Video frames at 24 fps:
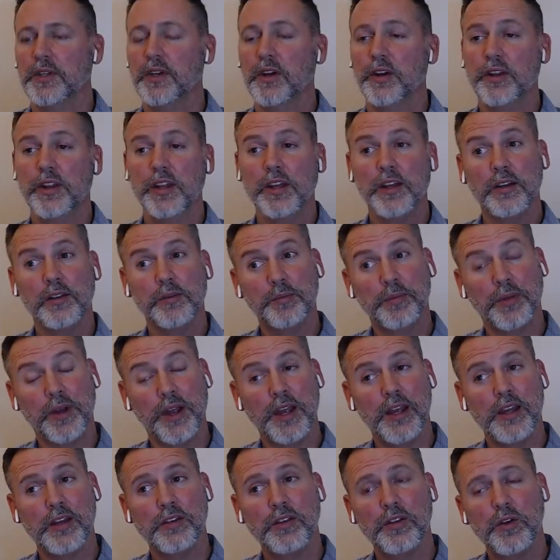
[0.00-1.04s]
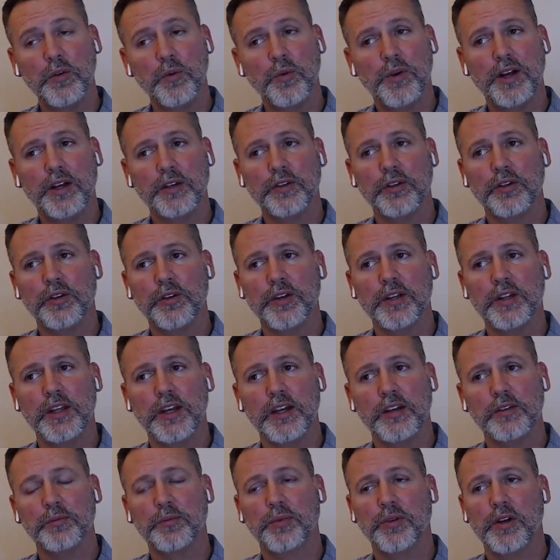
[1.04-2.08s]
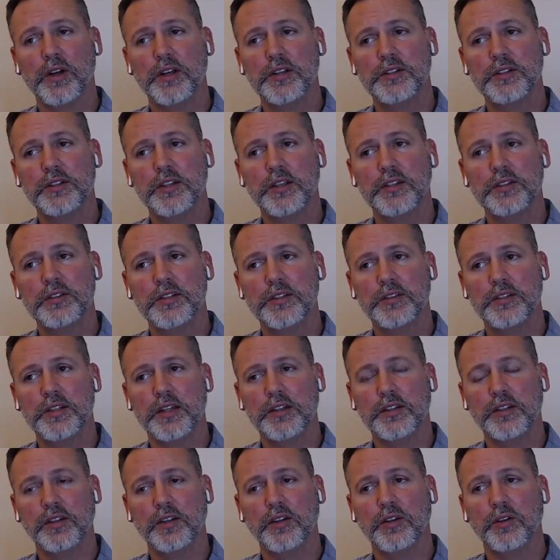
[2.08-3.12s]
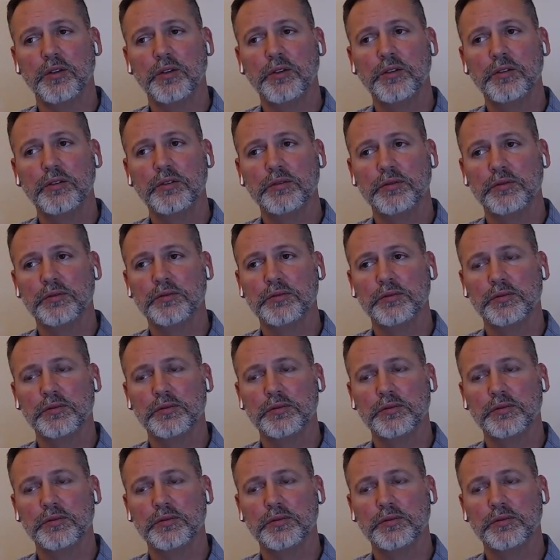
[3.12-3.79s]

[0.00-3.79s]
And are they paying you while you're in that process? Is that the goal?